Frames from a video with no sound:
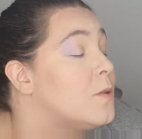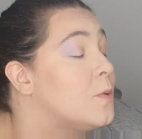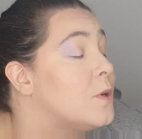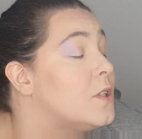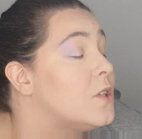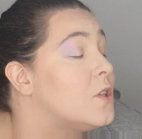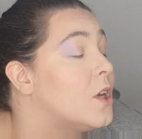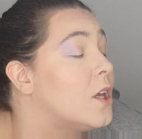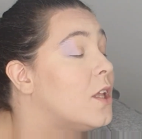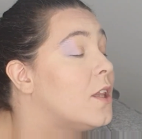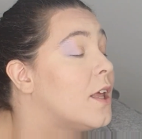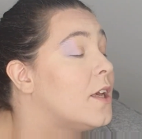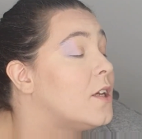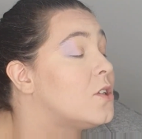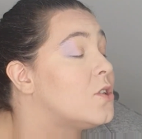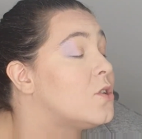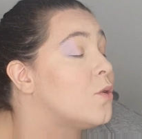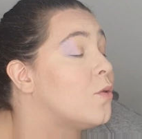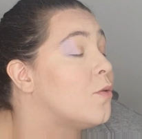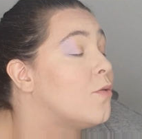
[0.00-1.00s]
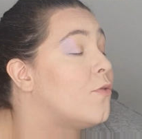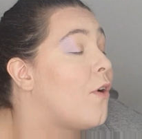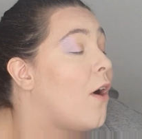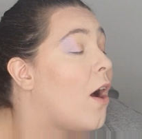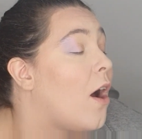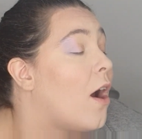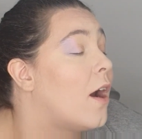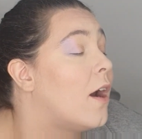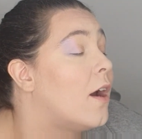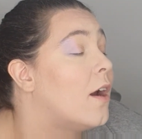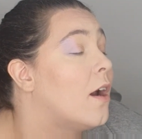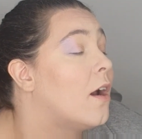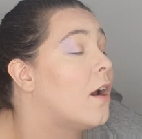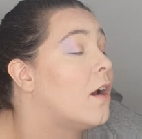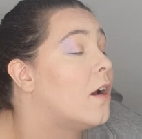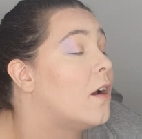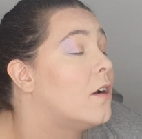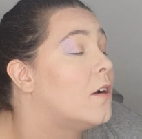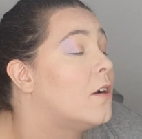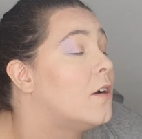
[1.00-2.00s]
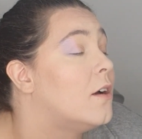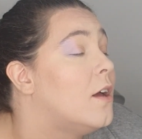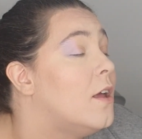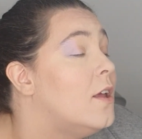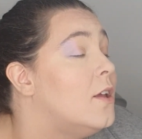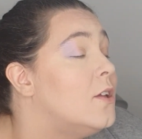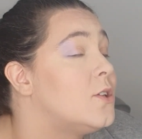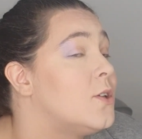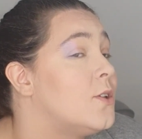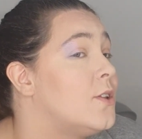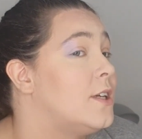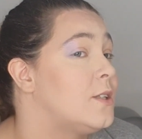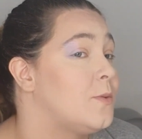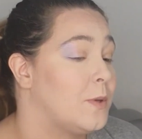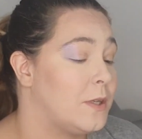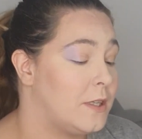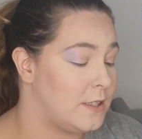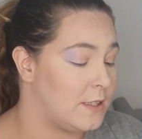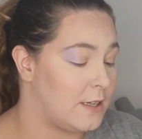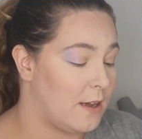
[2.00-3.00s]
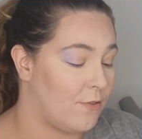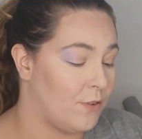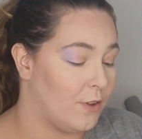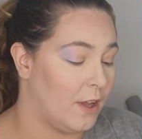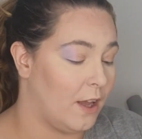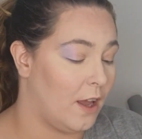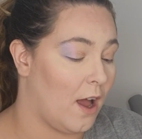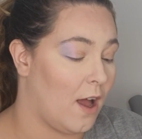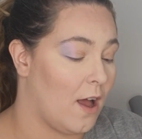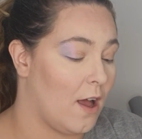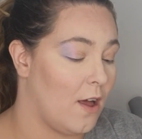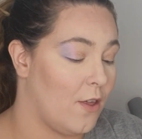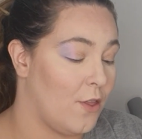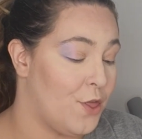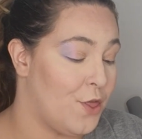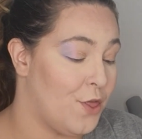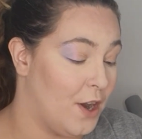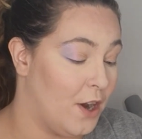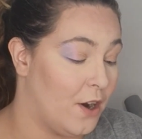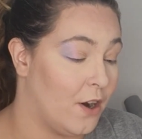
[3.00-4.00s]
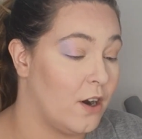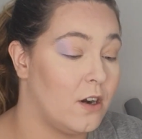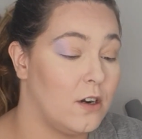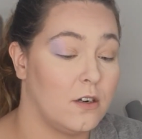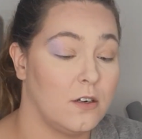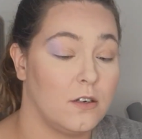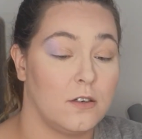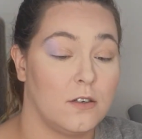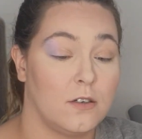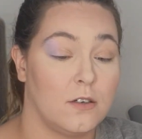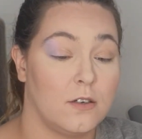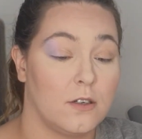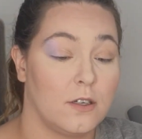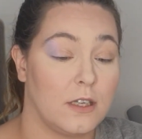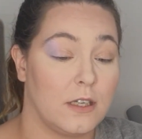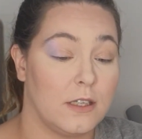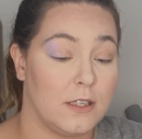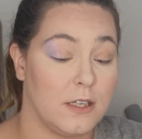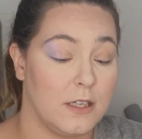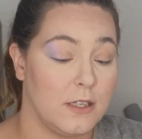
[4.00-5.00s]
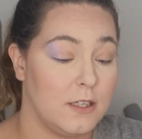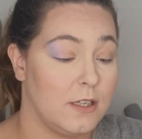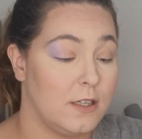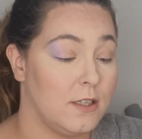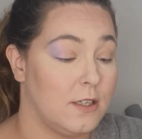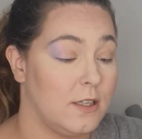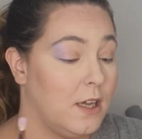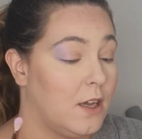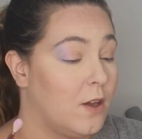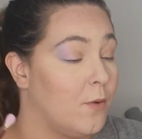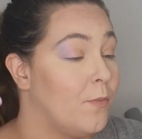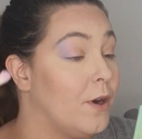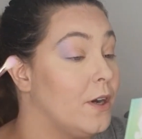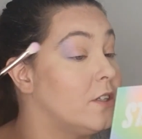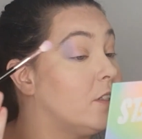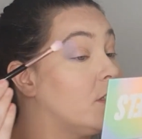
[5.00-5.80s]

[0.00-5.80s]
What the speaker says: what it's looking like so far. So this one is definitely thinner consistency compared